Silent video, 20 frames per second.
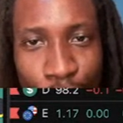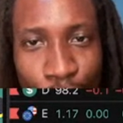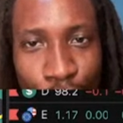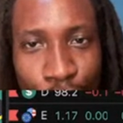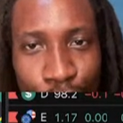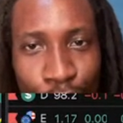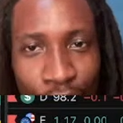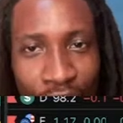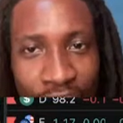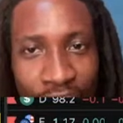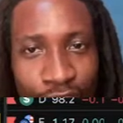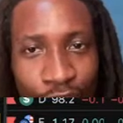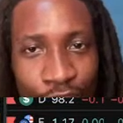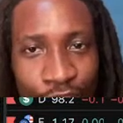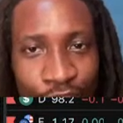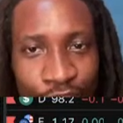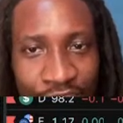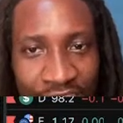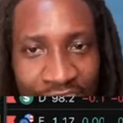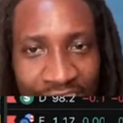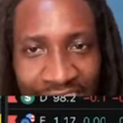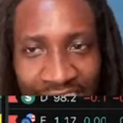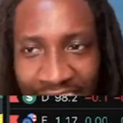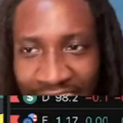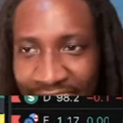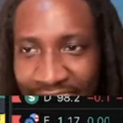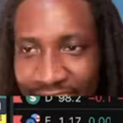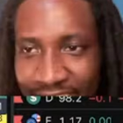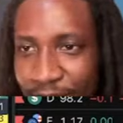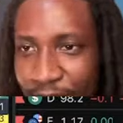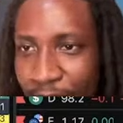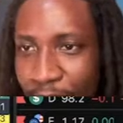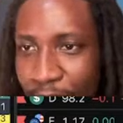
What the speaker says: close to its own trend line?